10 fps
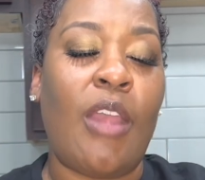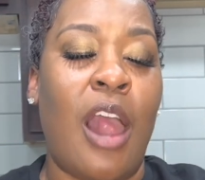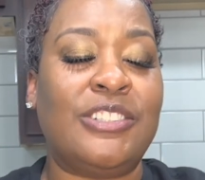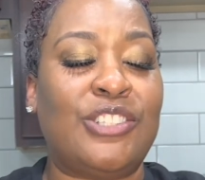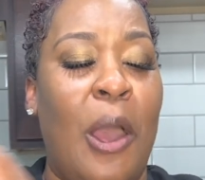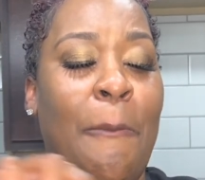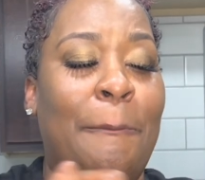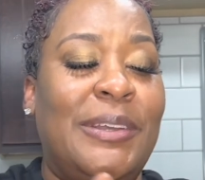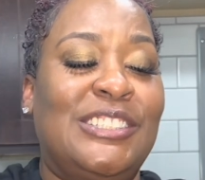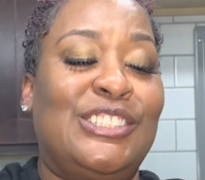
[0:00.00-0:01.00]
So I'm going to
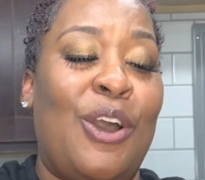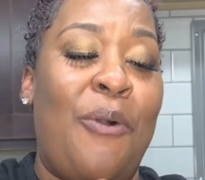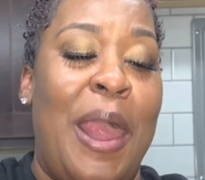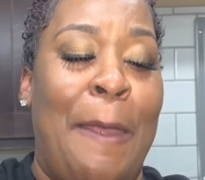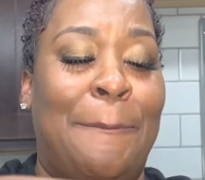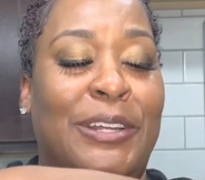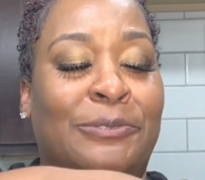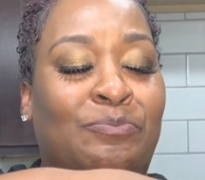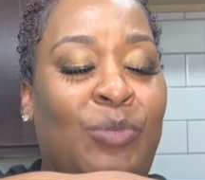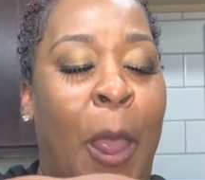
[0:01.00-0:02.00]
be so happy
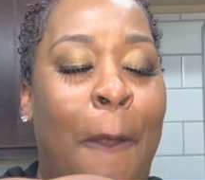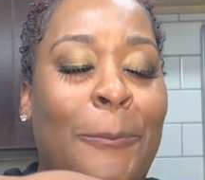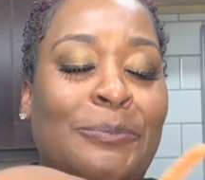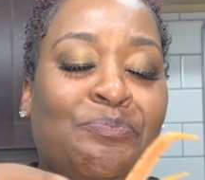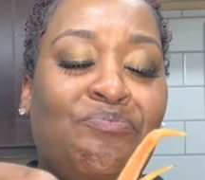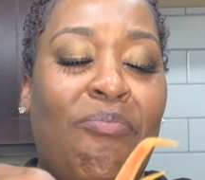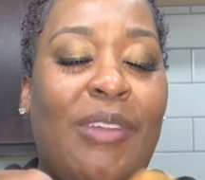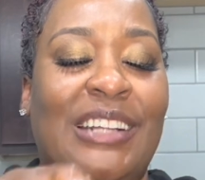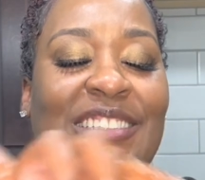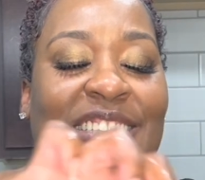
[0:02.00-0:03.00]

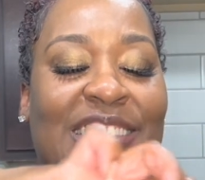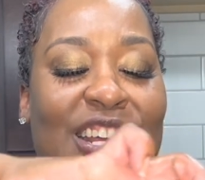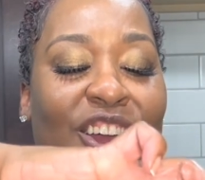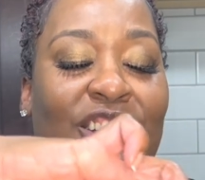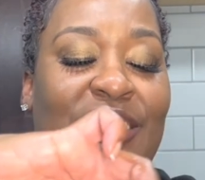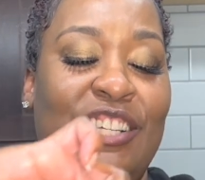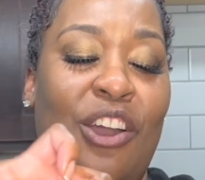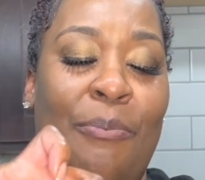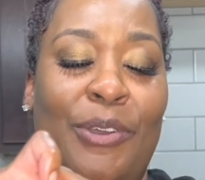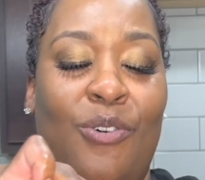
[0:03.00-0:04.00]
to see her. She's
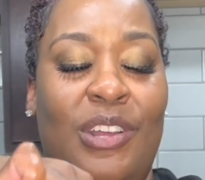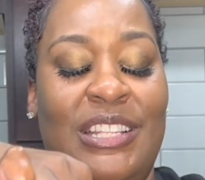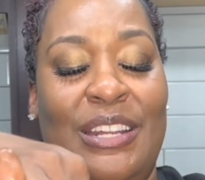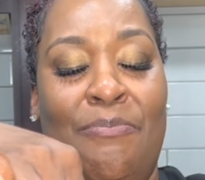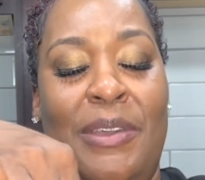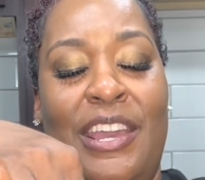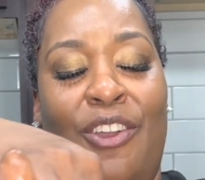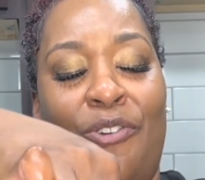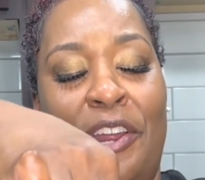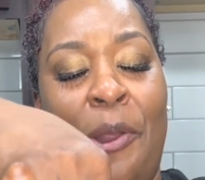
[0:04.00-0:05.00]
going to be going to the meet and
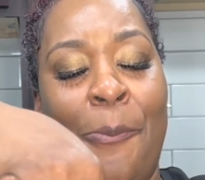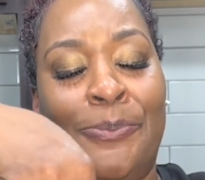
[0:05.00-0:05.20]
greet.